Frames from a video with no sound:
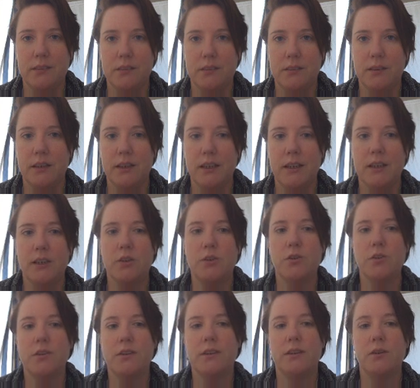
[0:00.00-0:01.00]
Okay,
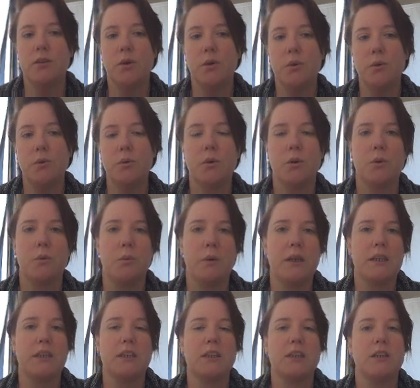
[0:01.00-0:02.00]
using who or
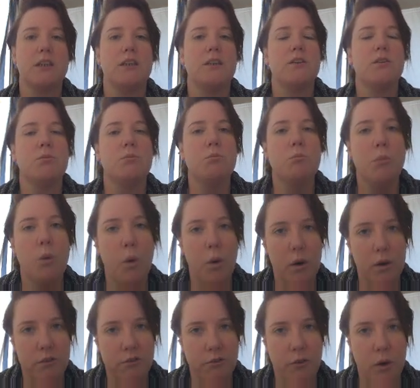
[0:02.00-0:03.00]
which is
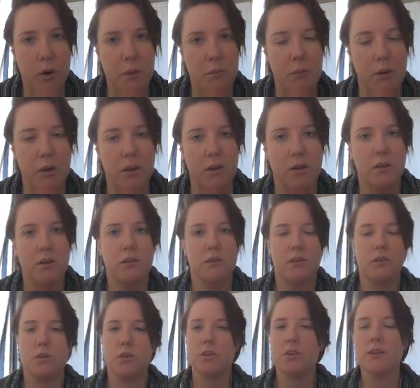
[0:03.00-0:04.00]
more formal.
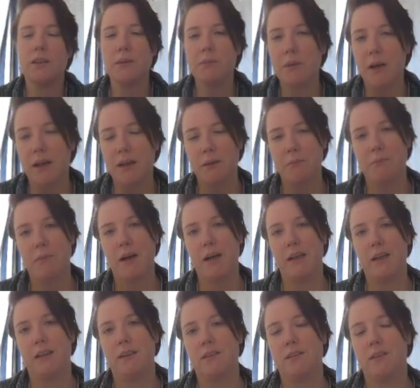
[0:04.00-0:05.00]
So just keep that in
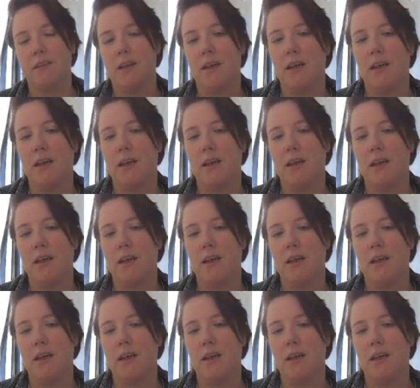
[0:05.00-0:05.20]
mind,